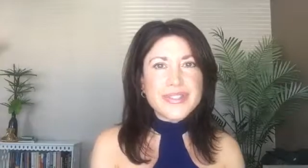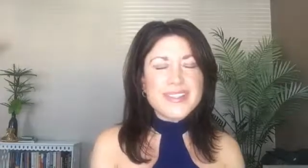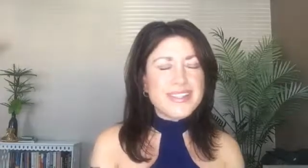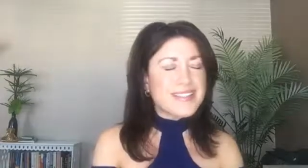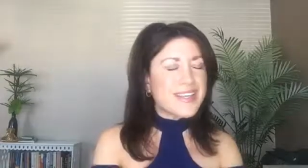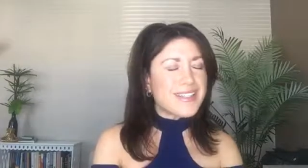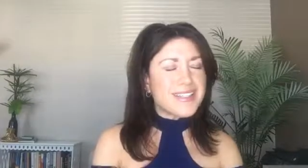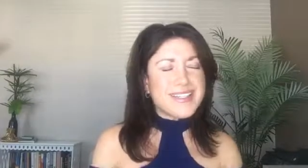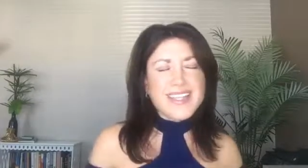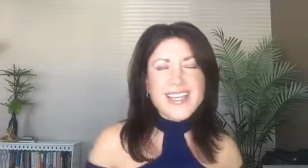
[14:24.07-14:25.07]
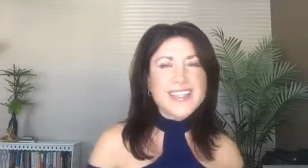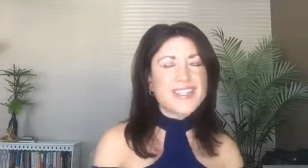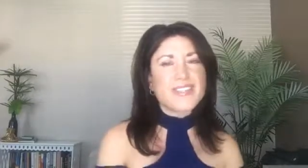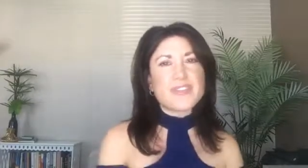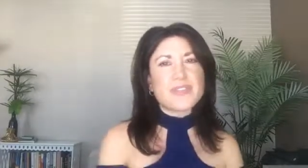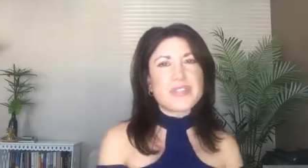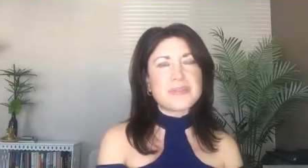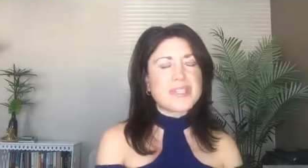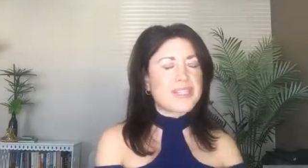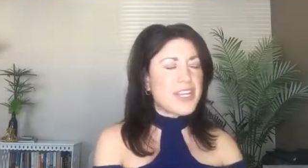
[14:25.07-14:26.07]
It's got nothing to do. It's not
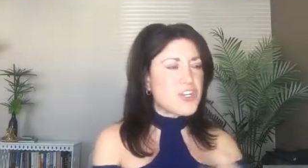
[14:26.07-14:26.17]
that they